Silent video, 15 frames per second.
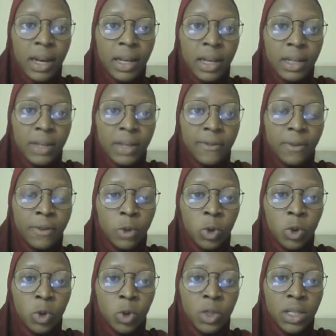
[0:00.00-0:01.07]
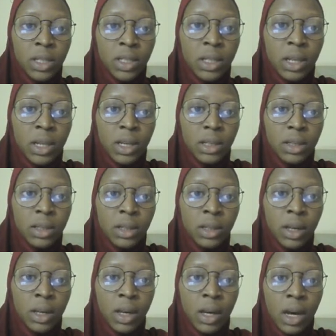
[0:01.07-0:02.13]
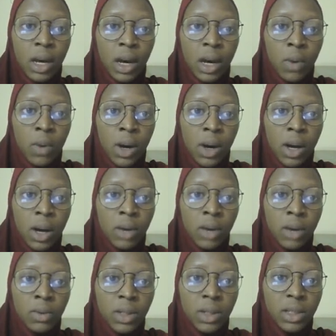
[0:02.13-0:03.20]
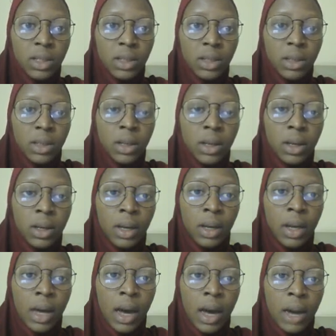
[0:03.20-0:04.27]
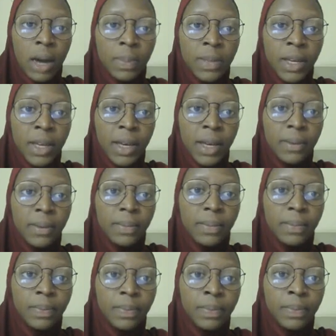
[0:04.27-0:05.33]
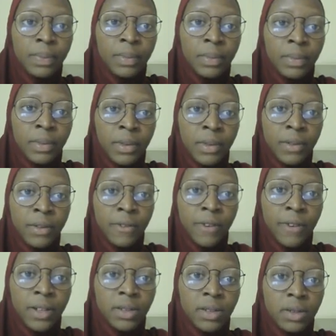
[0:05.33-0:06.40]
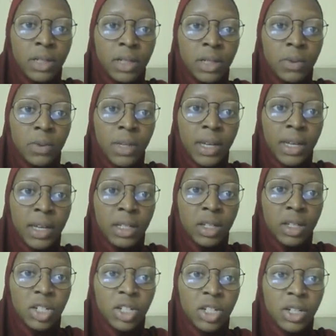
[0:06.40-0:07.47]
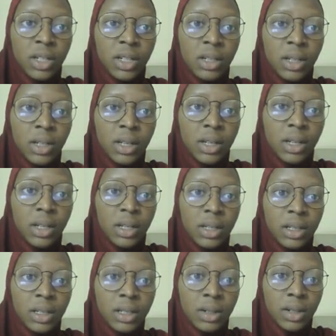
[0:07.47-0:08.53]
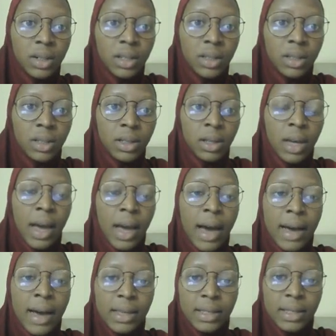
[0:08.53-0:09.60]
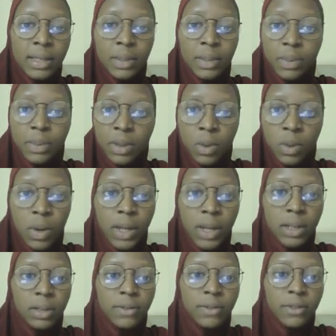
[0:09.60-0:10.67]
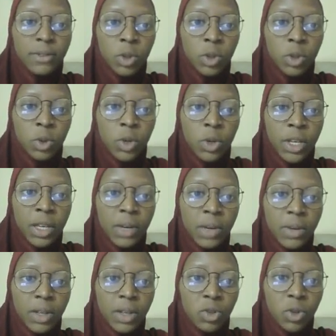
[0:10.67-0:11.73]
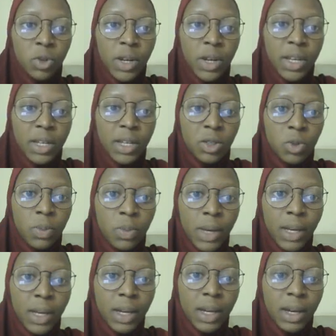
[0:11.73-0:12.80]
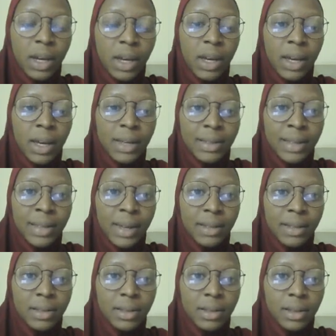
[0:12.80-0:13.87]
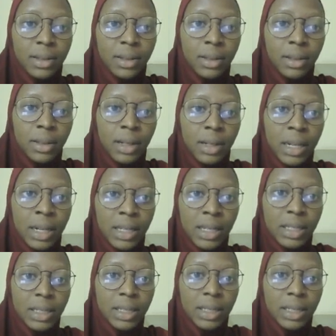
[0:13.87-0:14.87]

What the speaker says: For you see that our list up there, firstly we are initiating this list as empty one. So here we are trying to make that list